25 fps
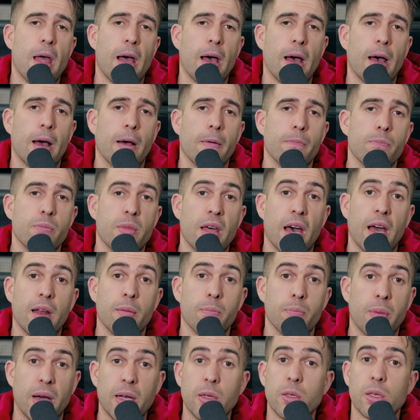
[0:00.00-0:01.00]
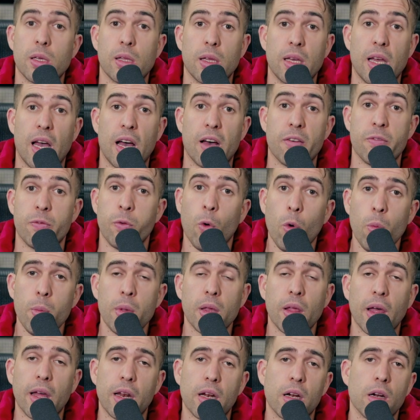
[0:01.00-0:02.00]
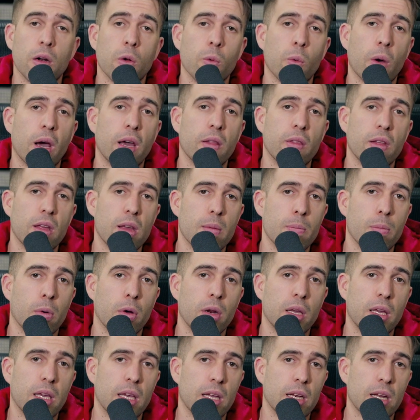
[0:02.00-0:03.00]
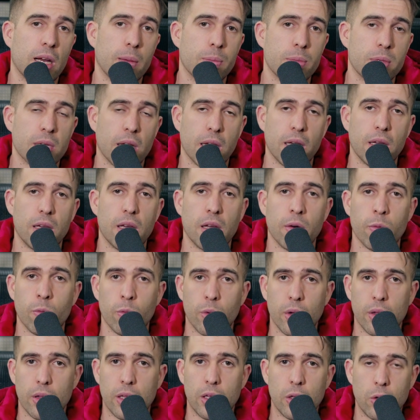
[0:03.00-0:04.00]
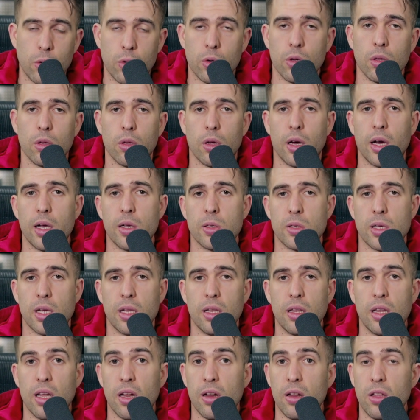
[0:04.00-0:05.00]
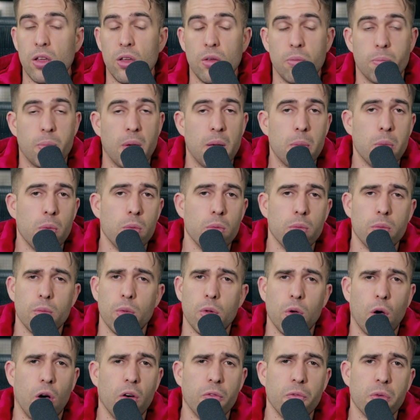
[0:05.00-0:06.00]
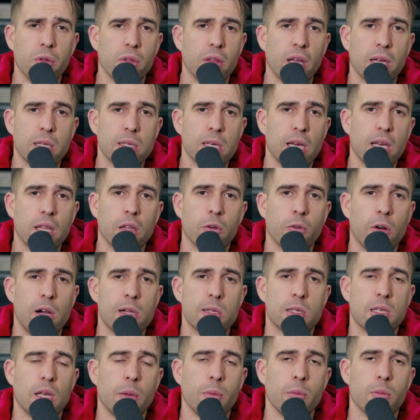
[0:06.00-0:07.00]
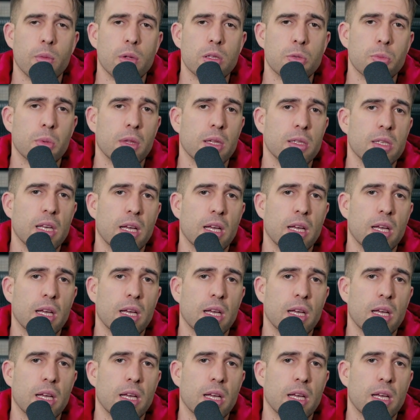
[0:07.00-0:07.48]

that basically are formulated in a way that your body can uptake and really utilize. And people often, they take the right supplements, but they